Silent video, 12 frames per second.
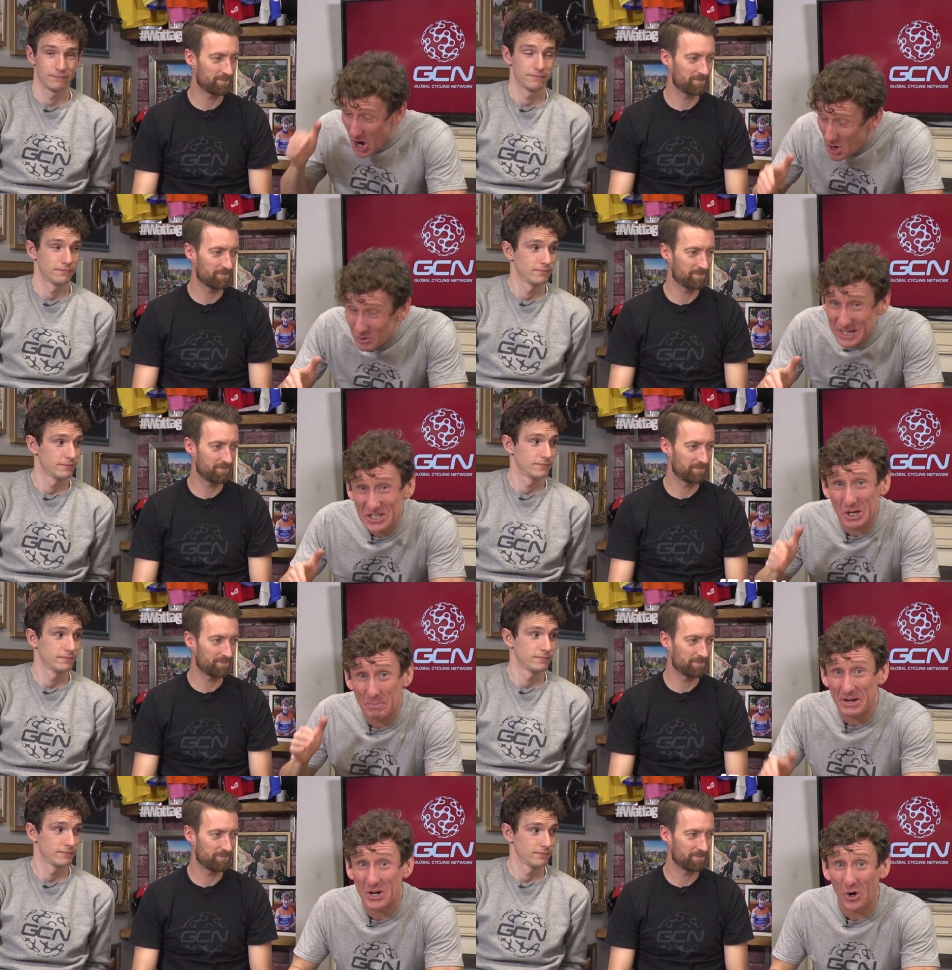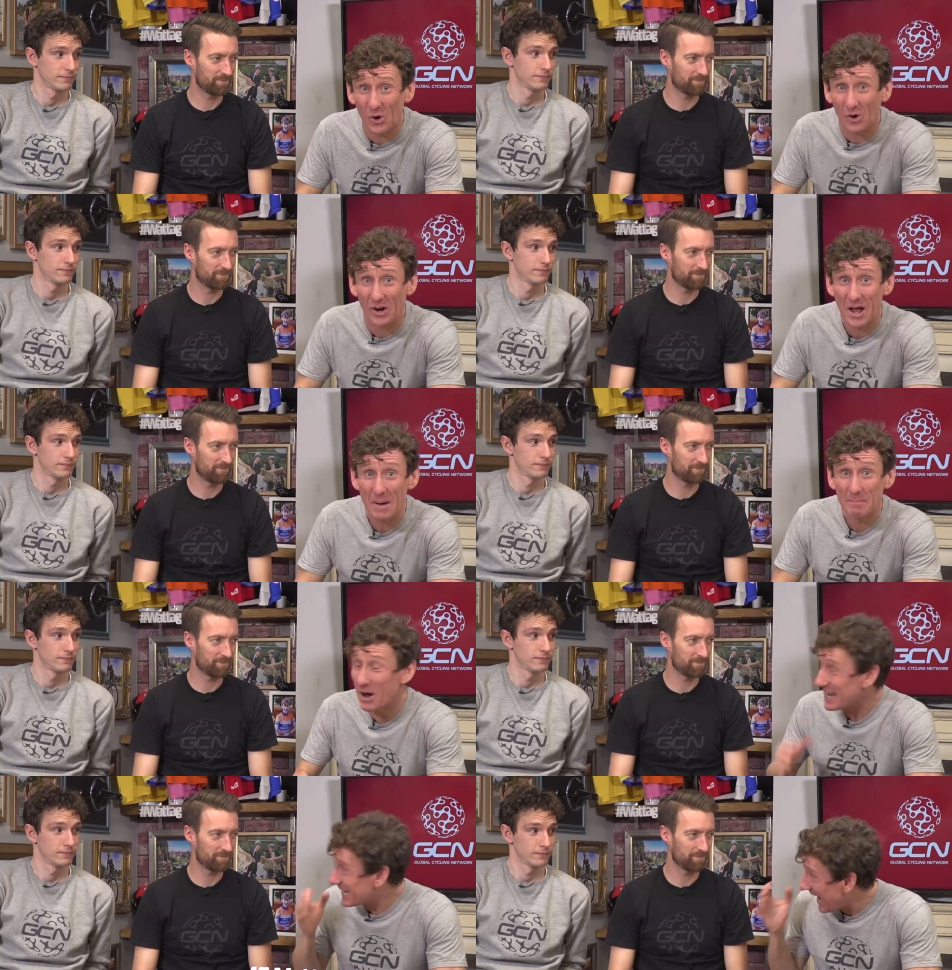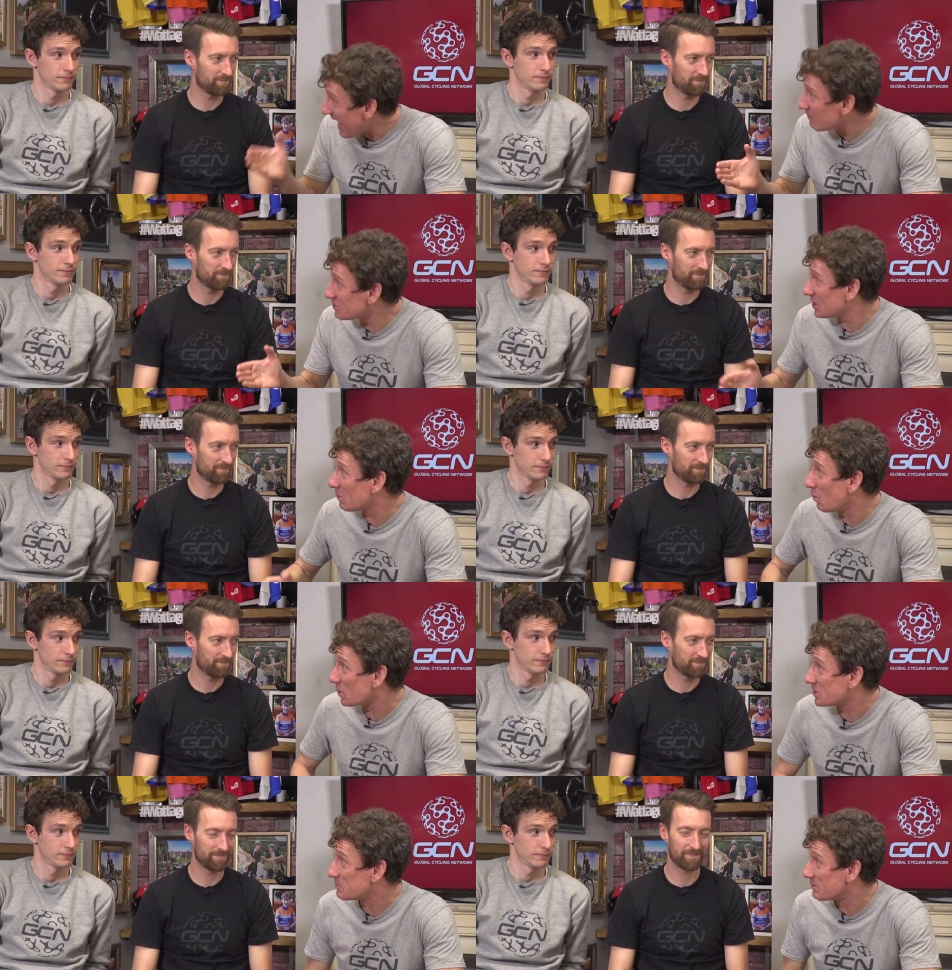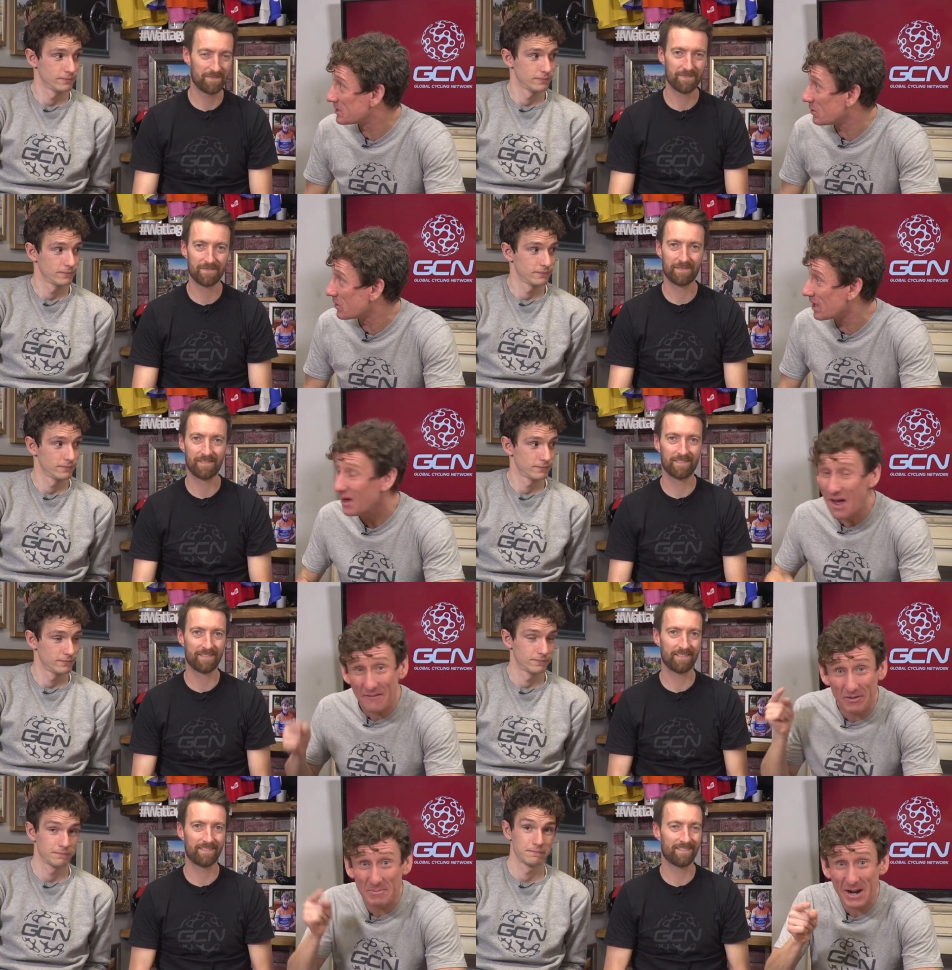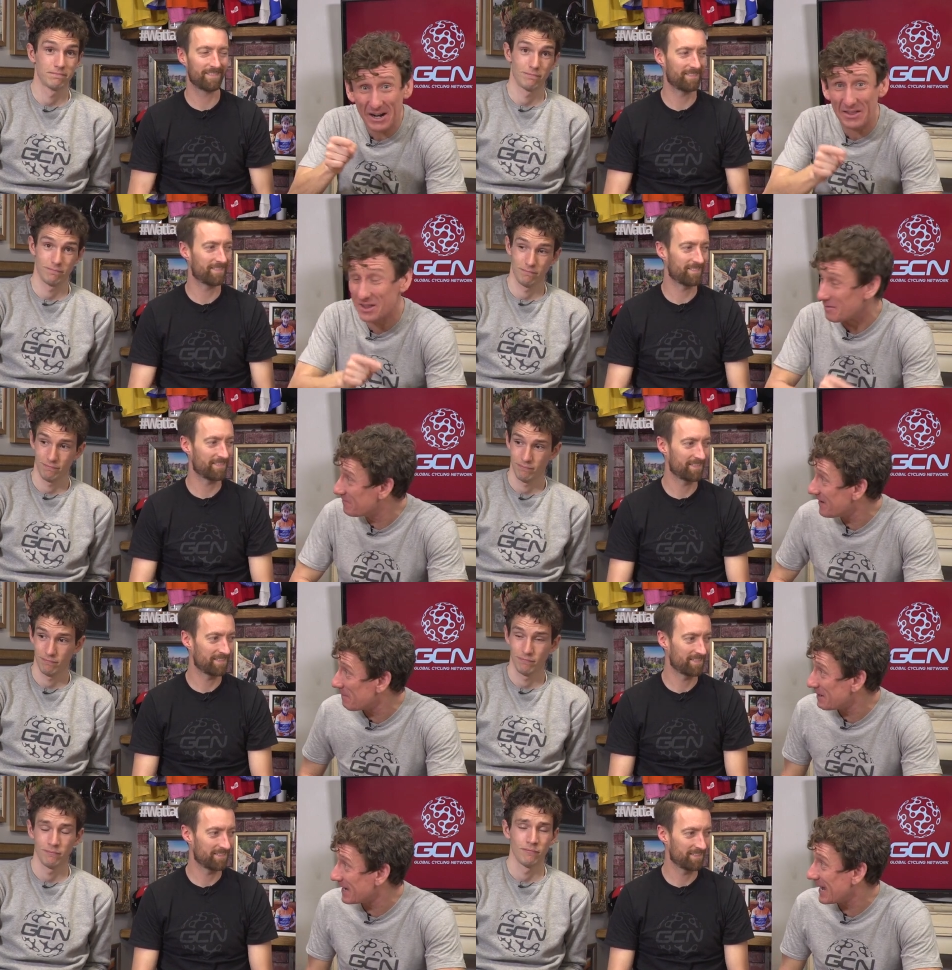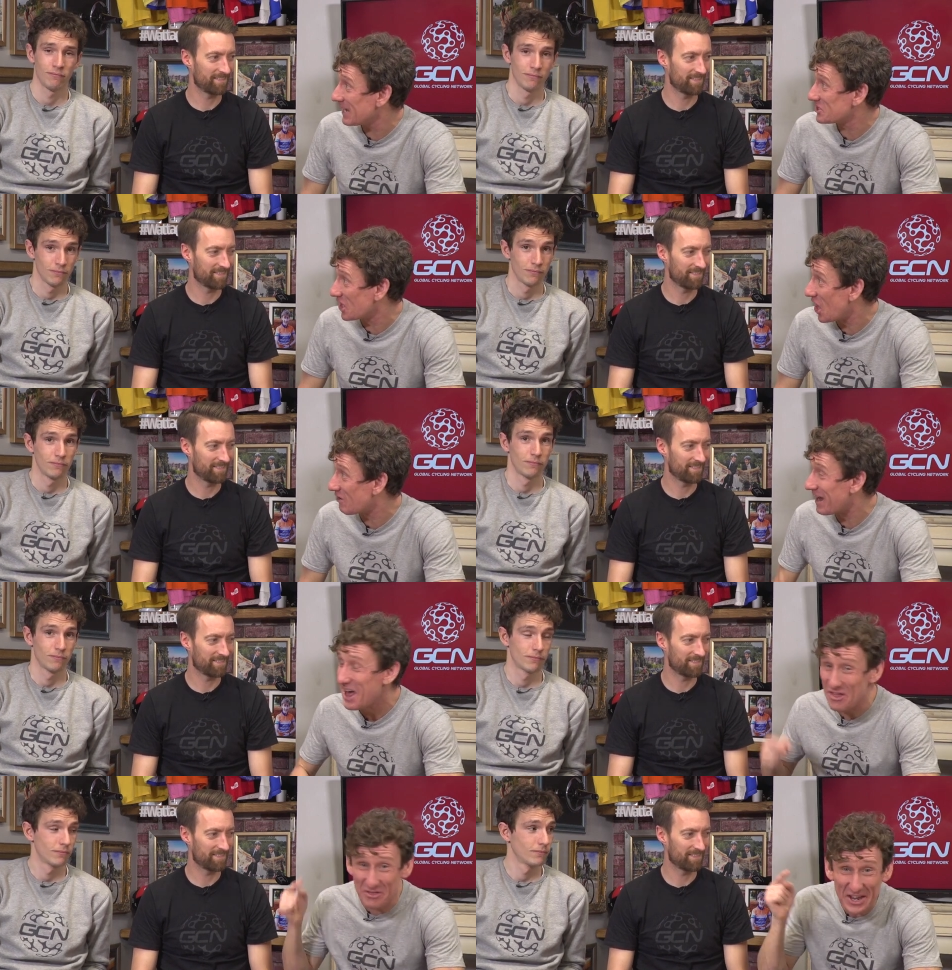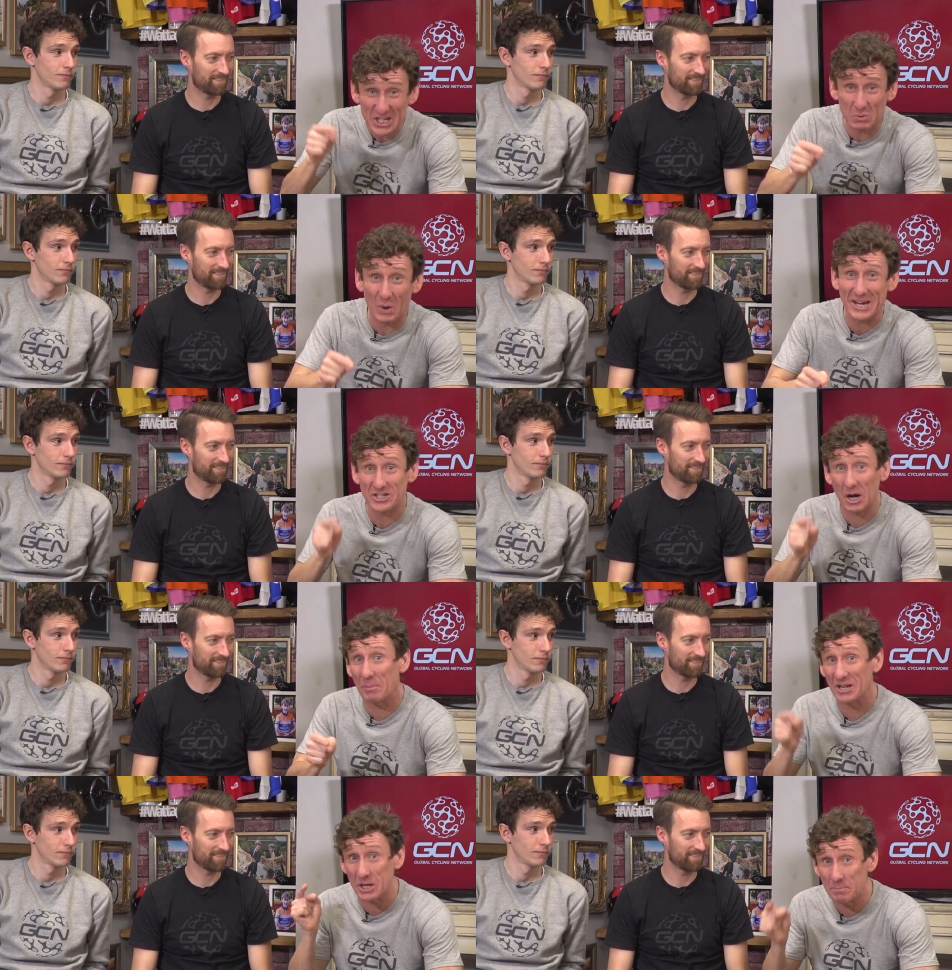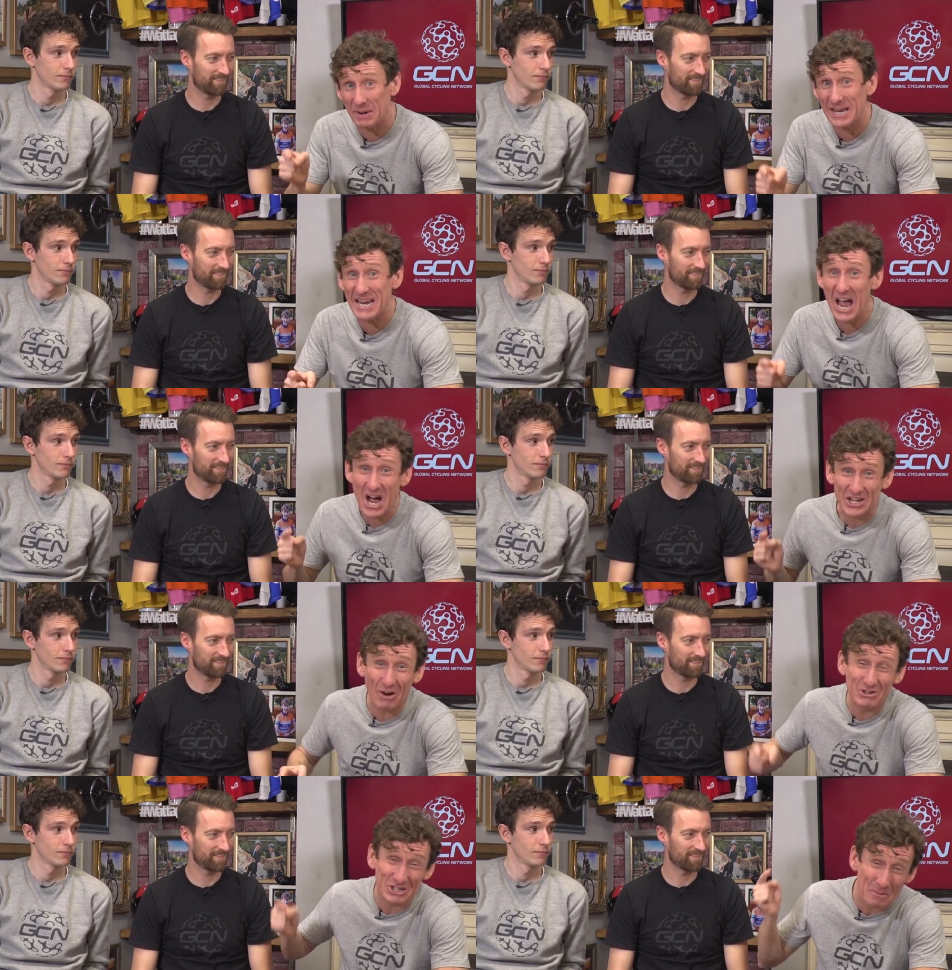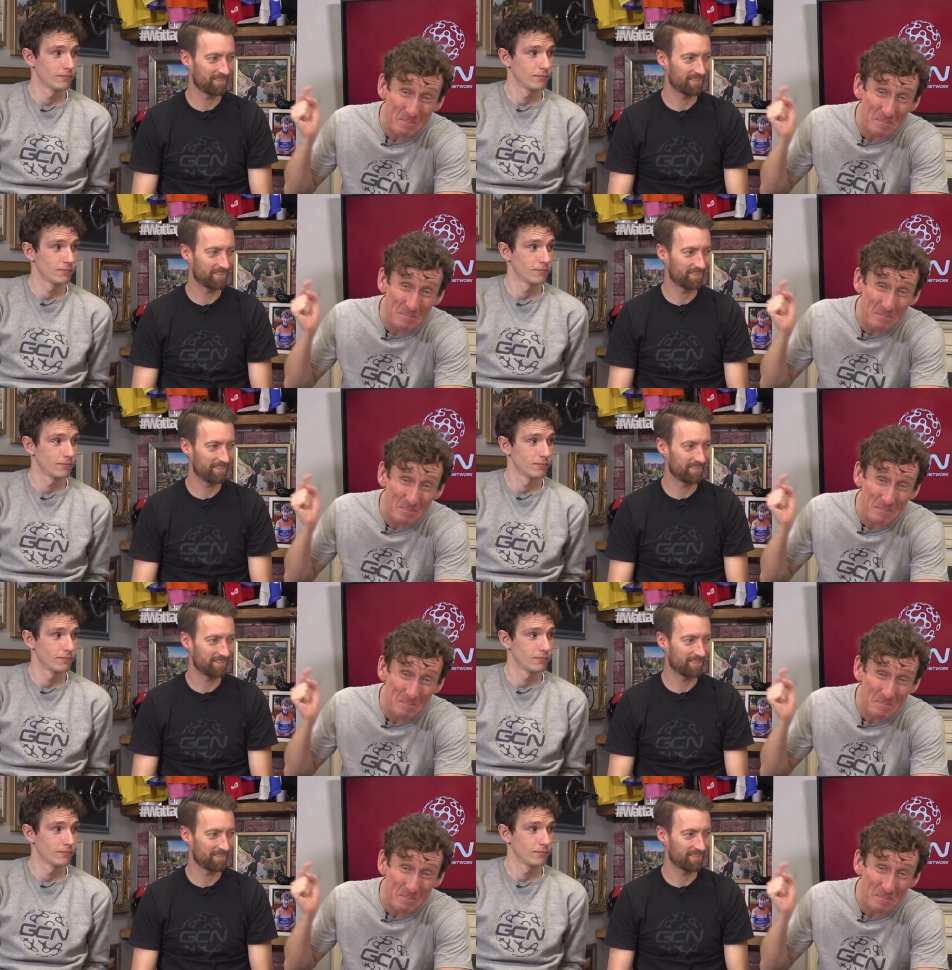Speaker 1: only to be caught by counter Wattage Bazooka from none other than Fabian Cancellara. This week's WB goes to